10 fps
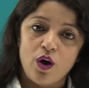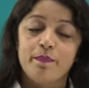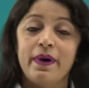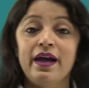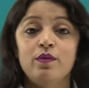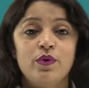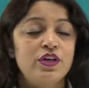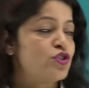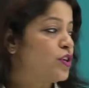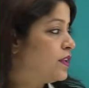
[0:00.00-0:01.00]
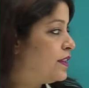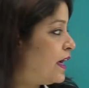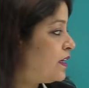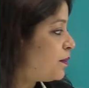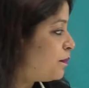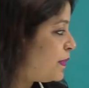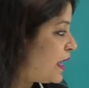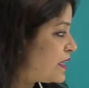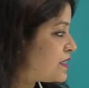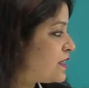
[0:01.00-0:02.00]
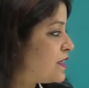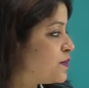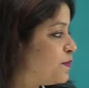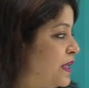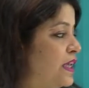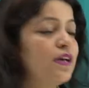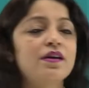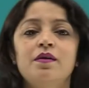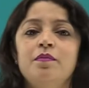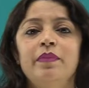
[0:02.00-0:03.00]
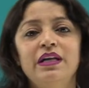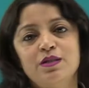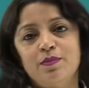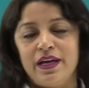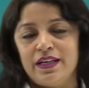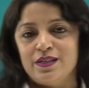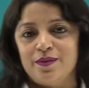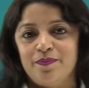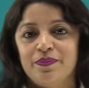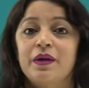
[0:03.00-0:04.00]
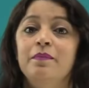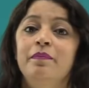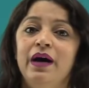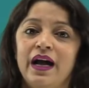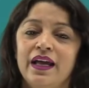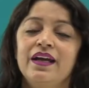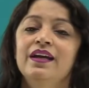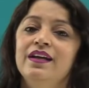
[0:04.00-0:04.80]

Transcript: by which that base is being multiplied by